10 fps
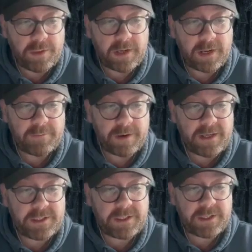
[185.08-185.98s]
and lay
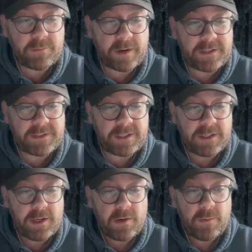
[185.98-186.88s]
patiently waiting
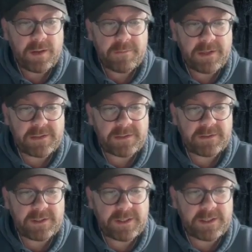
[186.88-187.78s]
with a
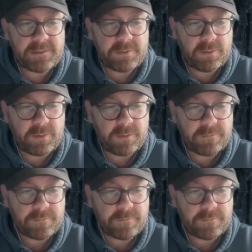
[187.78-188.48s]
pistol in his paw.